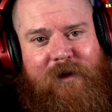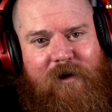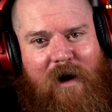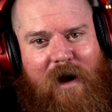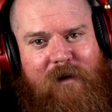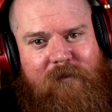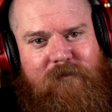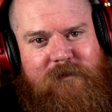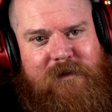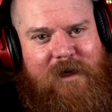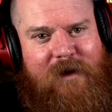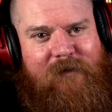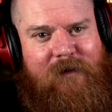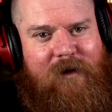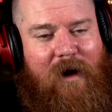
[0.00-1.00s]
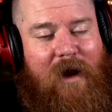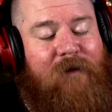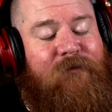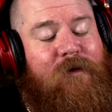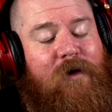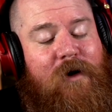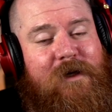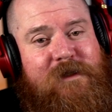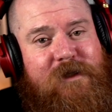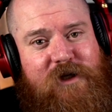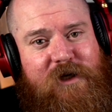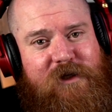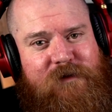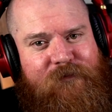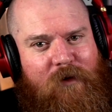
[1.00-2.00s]
great. definitely great. If you've got a
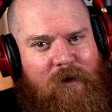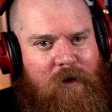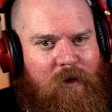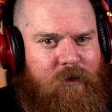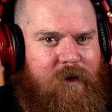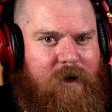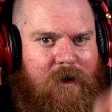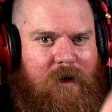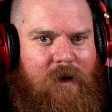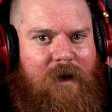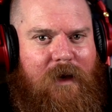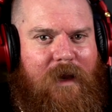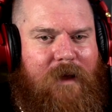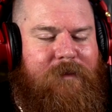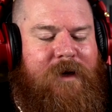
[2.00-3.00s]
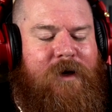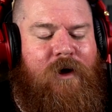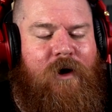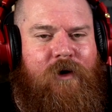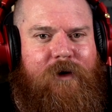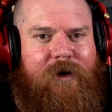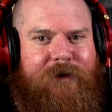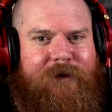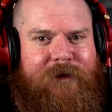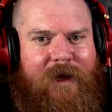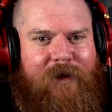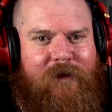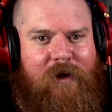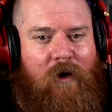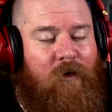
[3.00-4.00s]
suggestion for Luke, let me know
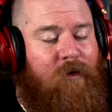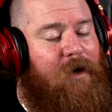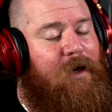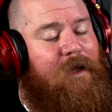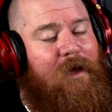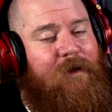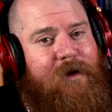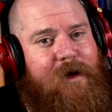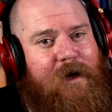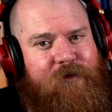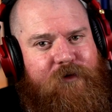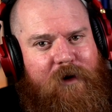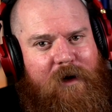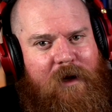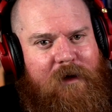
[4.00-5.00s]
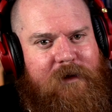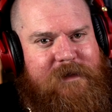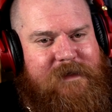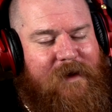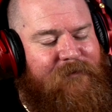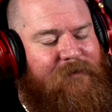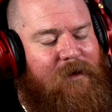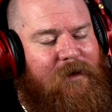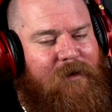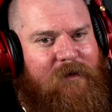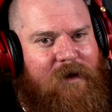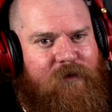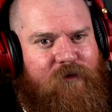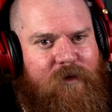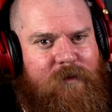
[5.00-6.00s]
down there. Or any other country. I definitely love
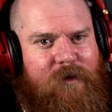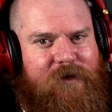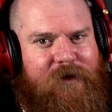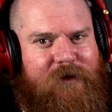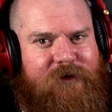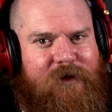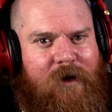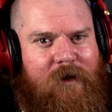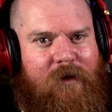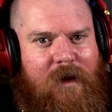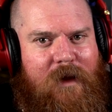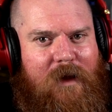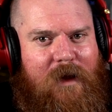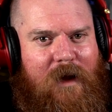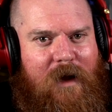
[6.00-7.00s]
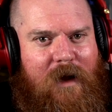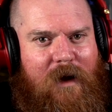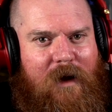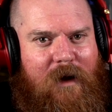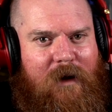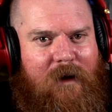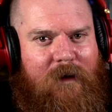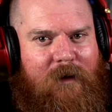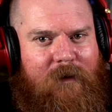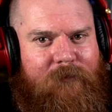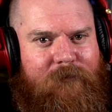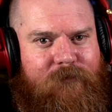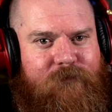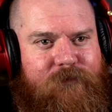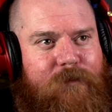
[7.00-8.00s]
country music. So
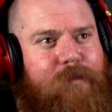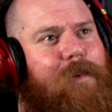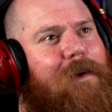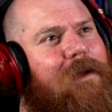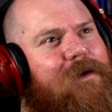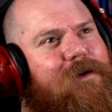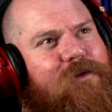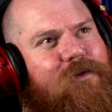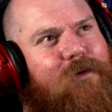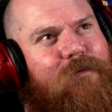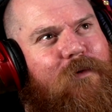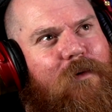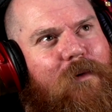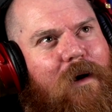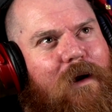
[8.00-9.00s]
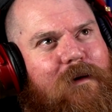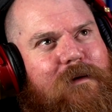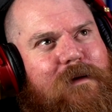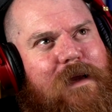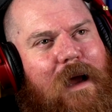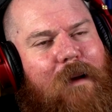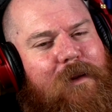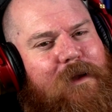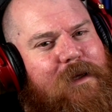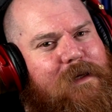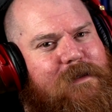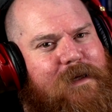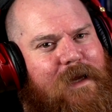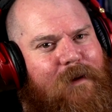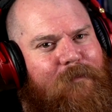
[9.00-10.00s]
been listening to it for a couple of
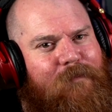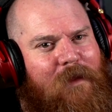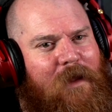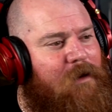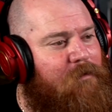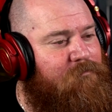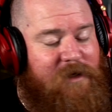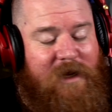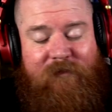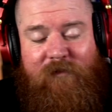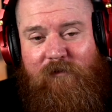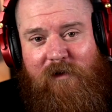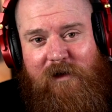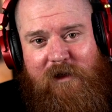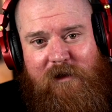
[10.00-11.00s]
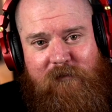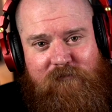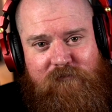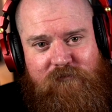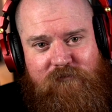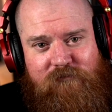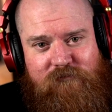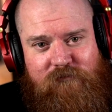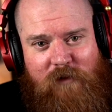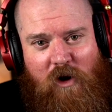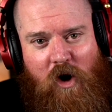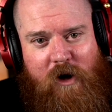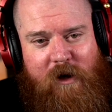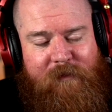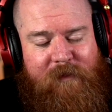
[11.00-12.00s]
years now. Never really
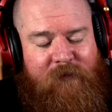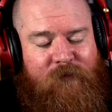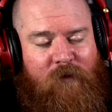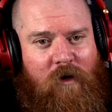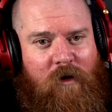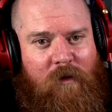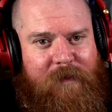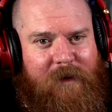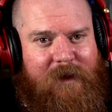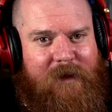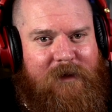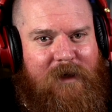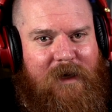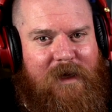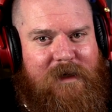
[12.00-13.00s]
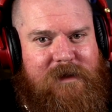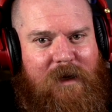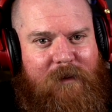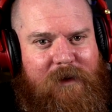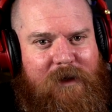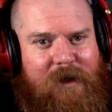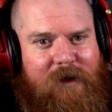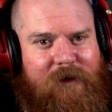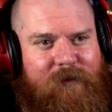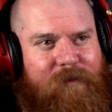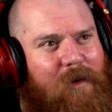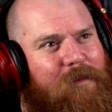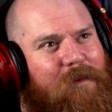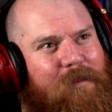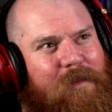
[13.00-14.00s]
heard it before, but in the last couple of years,
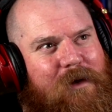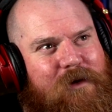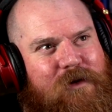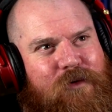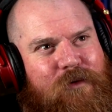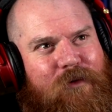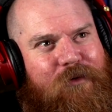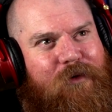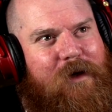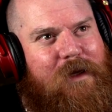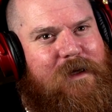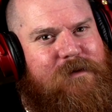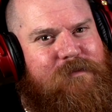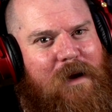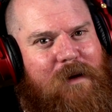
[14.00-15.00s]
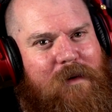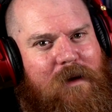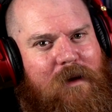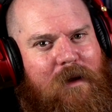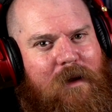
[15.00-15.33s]
probably been 2 or 3 years maybe.